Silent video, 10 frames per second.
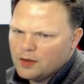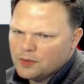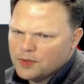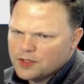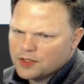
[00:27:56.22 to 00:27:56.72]

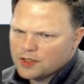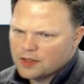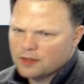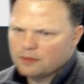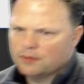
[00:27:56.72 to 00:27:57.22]
Which is
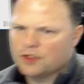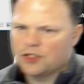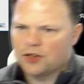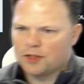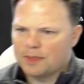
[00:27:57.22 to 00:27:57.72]
our
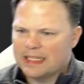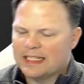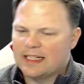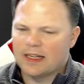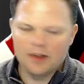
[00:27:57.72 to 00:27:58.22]
just USB
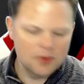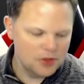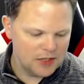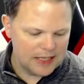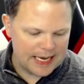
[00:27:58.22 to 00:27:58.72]
stick. It was
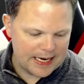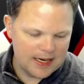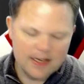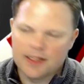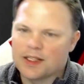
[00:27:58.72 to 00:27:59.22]
using
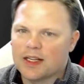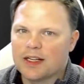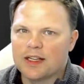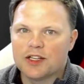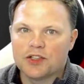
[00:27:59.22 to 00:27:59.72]
that as
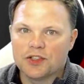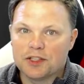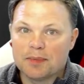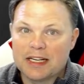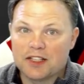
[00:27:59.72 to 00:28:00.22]
additional
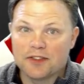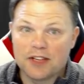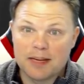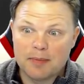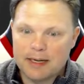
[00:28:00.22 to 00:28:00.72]
space
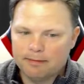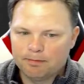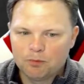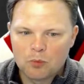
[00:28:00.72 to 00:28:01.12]
for the update.